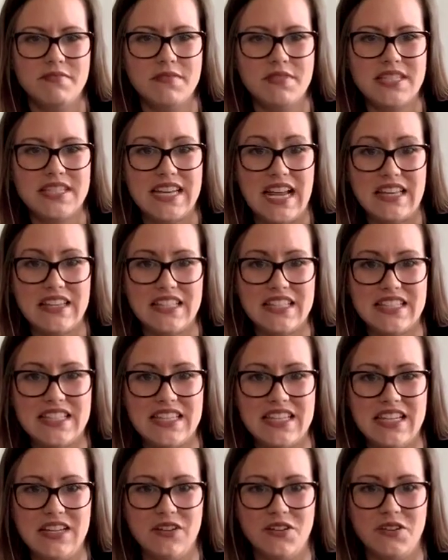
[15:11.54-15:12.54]
stainless
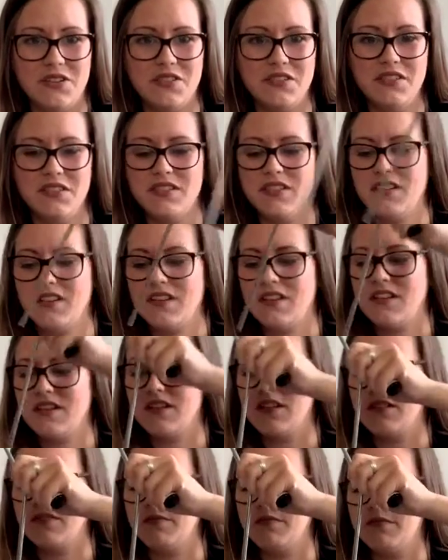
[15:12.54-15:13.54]
steel
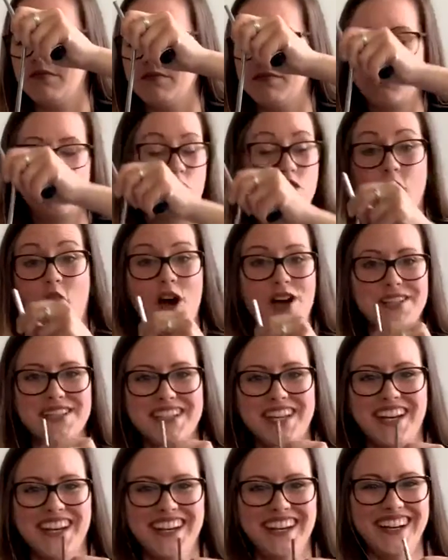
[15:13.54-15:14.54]

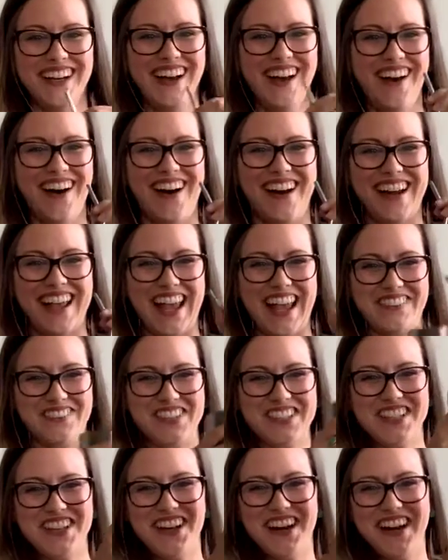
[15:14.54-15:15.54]
straws on
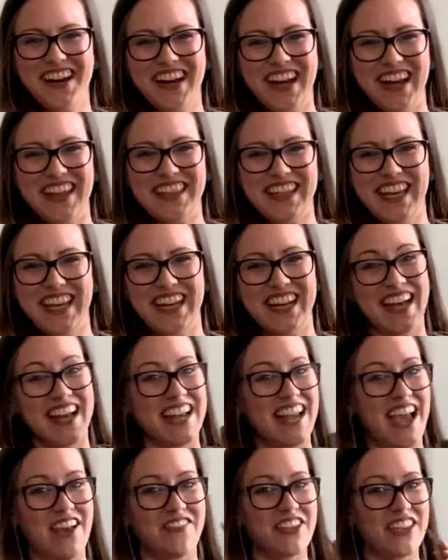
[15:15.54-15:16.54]
Amazon, and then I
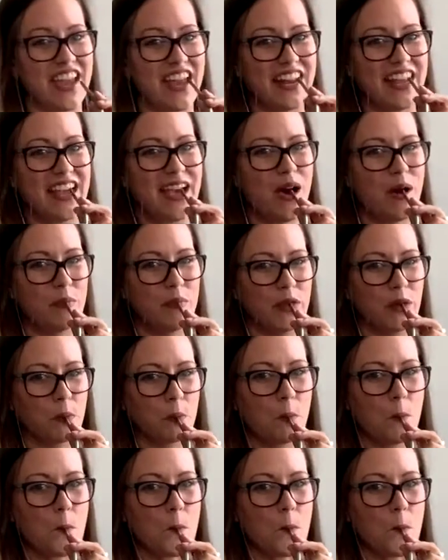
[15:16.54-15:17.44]
have a Yeti cup,